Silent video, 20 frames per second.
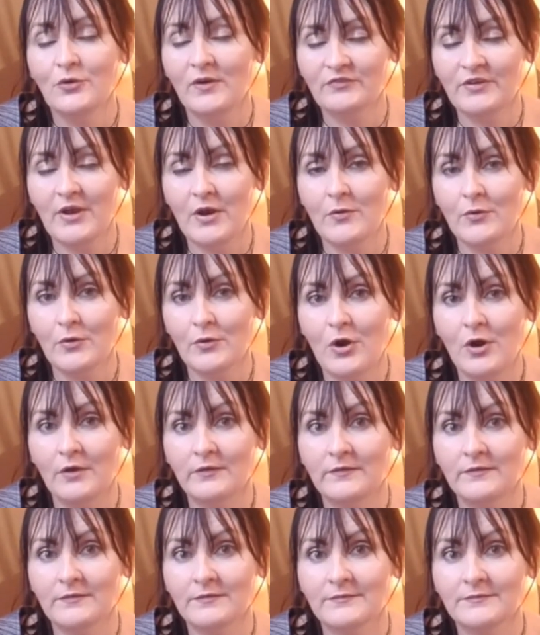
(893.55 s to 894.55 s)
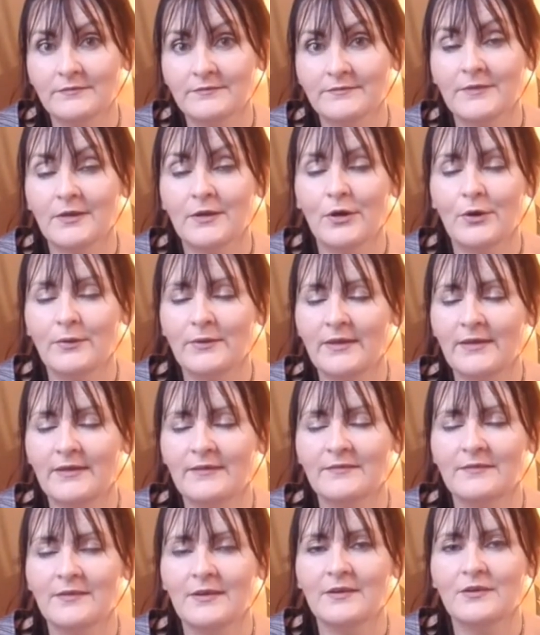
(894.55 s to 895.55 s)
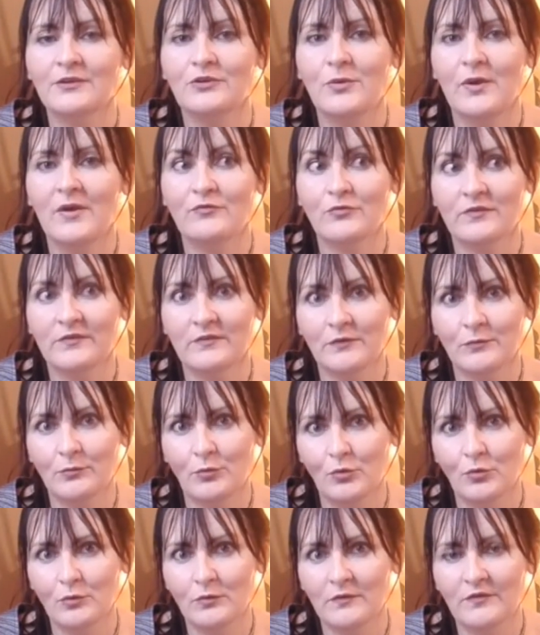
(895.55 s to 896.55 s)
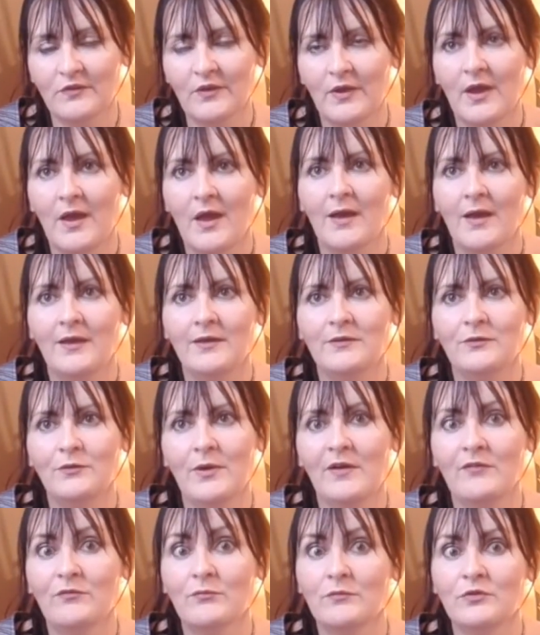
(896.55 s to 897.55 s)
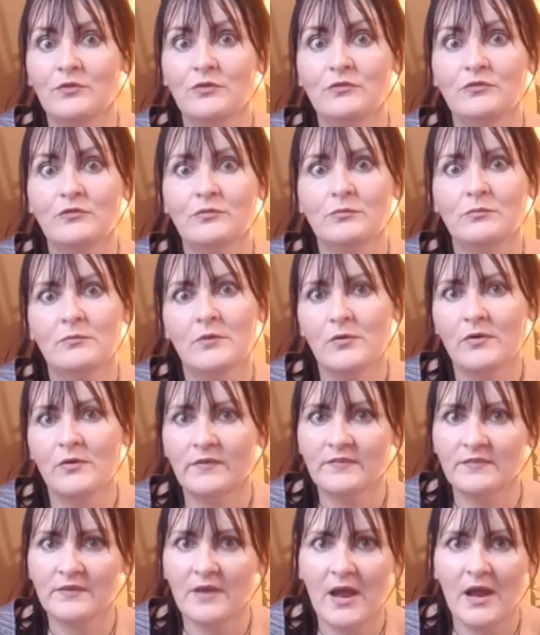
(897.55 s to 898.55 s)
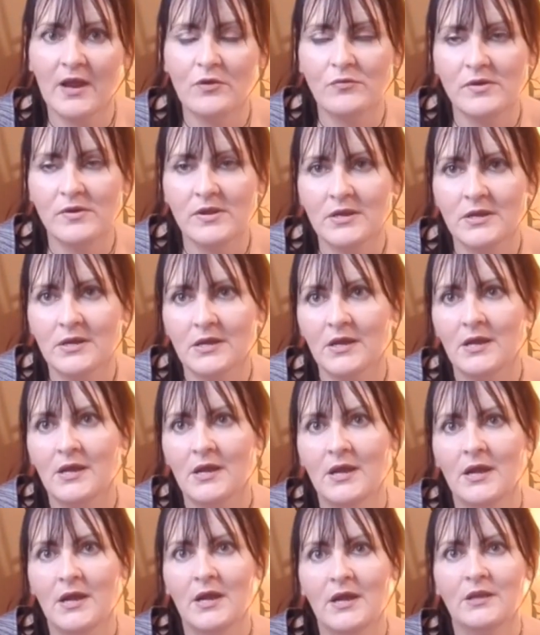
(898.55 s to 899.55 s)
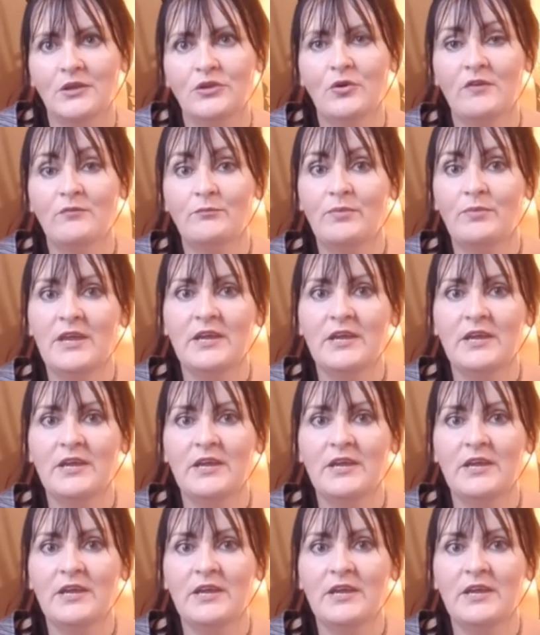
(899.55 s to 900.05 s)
you have tarot cards oh yes you have crystal balls you have you do mirror scrying you